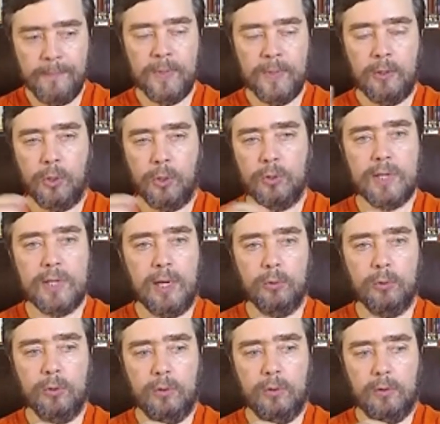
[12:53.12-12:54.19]
Turns
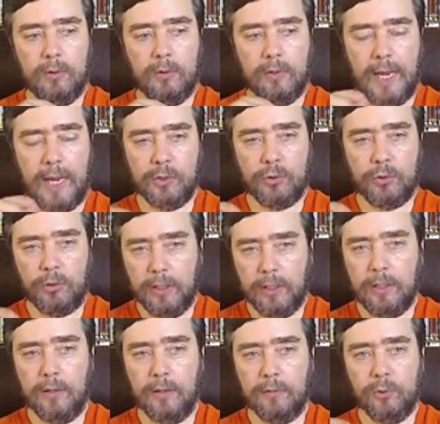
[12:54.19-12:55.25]
out that
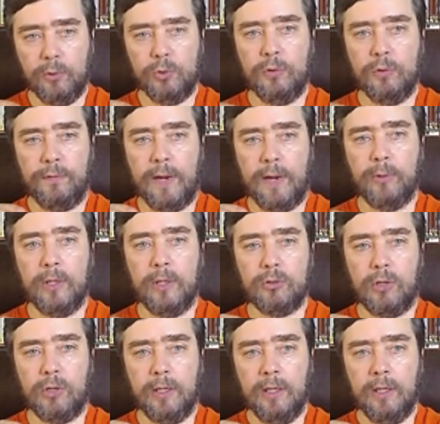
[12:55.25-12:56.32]
trick, evolution found that
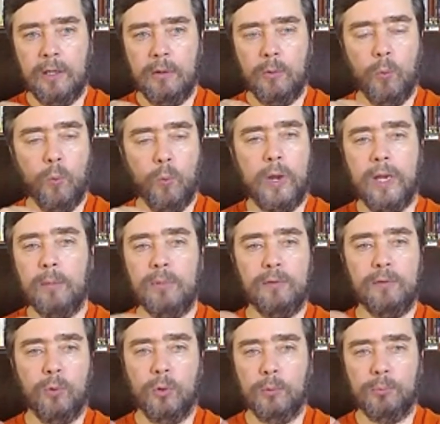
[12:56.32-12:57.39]
trick way
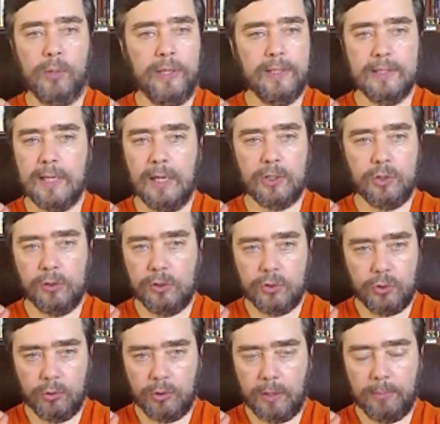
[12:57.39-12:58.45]
before brains actually
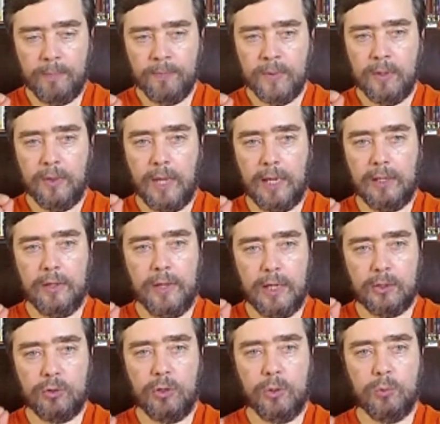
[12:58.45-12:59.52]
showed up. That
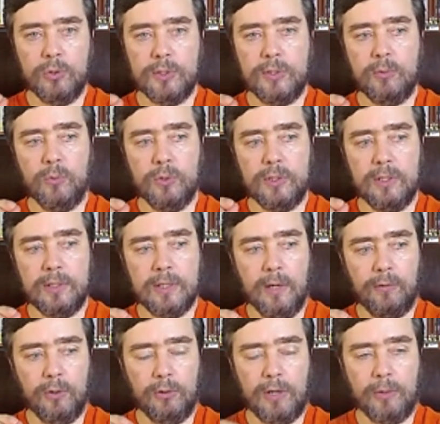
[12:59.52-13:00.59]
trick was
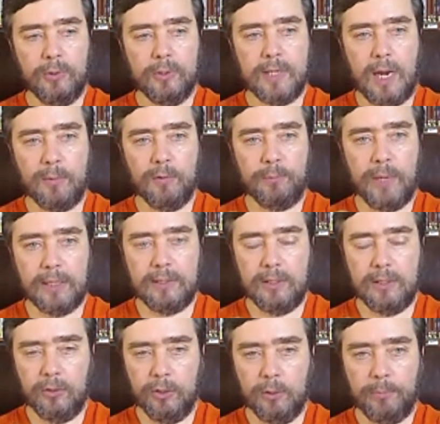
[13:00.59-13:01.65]
discovered around the time of
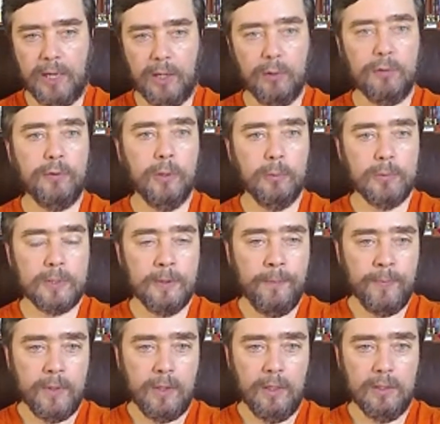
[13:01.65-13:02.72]
bacterial biofilms.
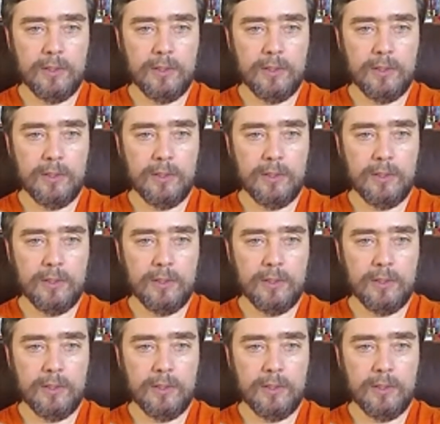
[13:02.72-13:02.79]
And there's a